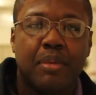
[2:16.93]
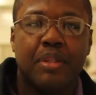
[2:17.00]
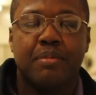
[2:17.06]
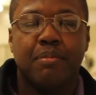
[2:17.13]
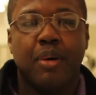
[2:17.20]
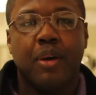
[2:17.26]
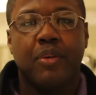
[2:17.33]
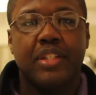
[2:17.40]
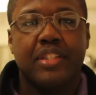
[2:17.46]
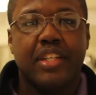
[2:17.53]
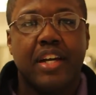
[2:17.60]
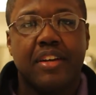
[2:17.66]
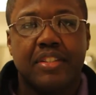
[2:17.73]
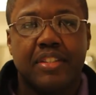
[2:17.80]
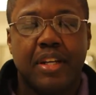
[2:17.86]
is Maurice
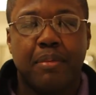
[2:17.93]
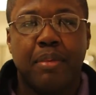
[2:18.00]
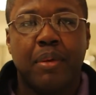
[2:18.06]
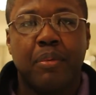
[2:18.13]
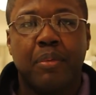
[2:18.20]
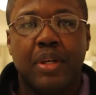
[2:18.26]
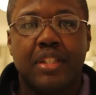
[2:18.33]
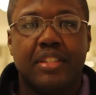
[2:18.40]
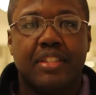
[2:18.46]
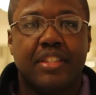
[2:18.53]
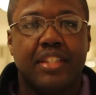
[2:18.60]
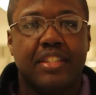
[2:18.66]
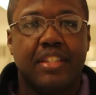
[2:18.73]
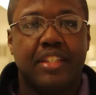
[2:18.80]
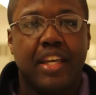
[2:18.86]
Harrison. I've been with
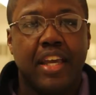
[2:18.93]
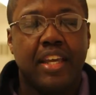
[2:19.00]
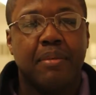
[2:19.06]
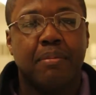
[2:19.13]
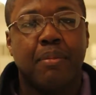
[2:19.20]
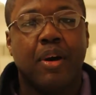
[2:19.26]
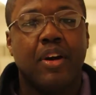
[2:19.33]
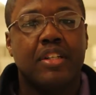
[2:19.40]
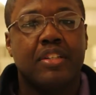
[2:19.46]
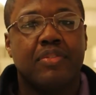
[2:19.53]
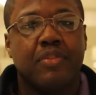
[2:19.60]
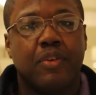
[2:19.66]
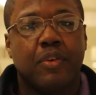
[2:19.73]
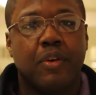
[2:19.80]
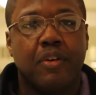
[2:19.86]
CCA in March
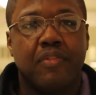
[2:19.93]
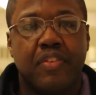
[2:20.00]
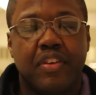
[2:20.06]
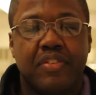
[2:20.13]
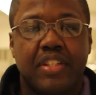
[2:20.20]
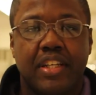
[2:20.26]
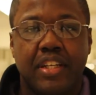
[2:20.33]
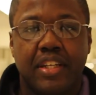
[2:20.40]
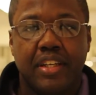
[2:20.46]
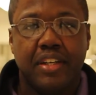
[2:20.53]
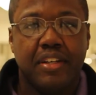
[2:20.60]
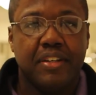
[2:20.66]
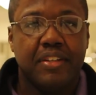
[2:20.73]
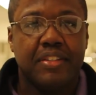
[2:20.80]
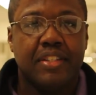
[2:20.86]
for 15
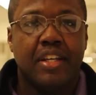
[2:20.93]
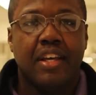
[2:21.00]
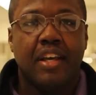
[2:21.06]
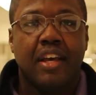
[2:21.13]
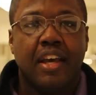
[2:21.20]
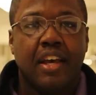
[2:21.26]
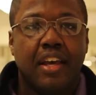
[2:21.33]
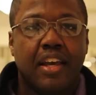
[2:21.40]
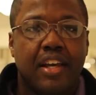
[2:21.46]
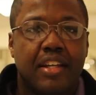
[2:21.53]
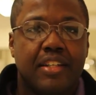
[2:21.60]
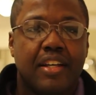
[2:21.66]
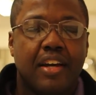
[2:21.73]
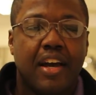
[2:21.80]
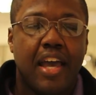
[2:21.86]
years.
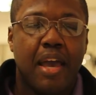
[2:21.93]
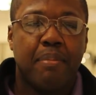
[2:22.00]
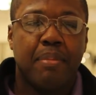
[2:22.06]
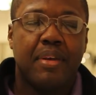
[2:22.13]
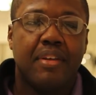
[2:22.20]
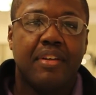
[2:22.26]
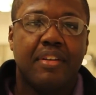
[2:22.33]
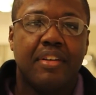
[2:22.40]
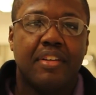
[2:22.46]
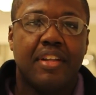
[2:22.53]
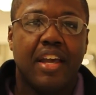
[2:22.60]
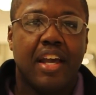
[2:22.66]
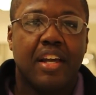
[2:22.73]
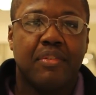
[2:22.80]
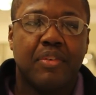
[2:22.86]
And uh, happy
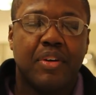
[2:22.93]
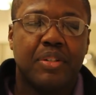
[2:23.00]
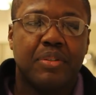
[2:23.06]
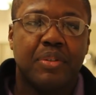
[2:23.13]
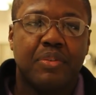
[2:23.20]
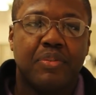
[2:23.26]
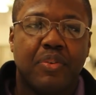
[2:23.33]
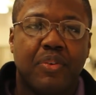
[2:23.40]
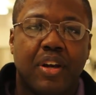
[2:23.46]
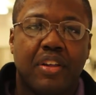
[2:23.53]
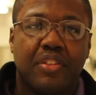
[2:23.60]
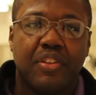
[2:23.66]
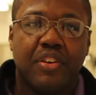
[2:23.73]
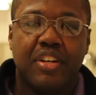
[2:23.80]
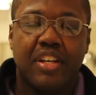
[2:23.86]
anniversary for our
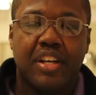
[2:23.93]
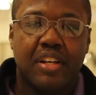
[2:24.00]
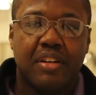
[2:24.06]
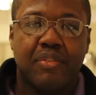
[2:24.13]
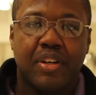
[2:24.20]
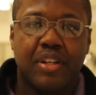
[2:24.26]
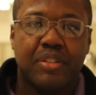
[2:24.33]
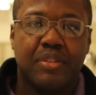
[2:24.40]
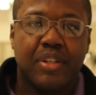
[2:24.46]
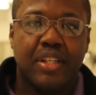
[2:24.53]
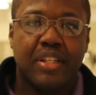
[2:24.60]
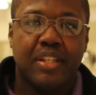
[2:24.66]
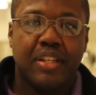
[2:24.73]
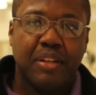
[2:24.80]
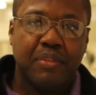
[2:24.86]
30th
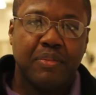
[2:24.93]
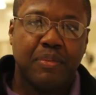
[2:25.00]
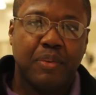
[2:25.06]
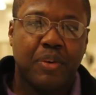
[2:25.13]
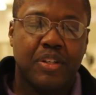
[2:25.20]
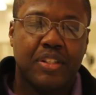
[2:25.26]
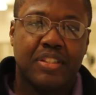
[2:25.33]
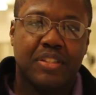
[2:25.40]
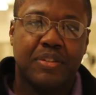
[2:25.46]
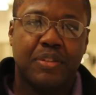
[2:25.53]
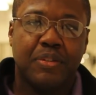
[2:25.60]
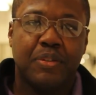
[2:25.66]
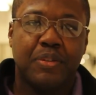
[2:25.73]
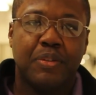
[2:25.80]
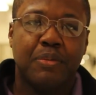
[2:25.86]
anniversary. Looking forward to
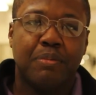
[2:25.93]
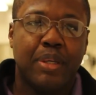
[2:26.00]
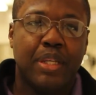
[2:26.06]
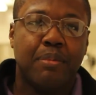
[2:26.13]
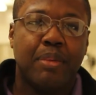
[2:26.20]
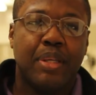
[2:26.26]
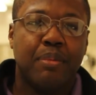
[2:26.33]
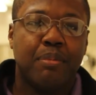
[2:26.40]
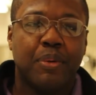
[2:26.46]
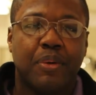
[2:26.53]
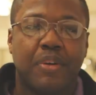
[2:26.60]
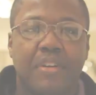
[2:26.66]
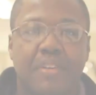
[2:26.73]
many, many more.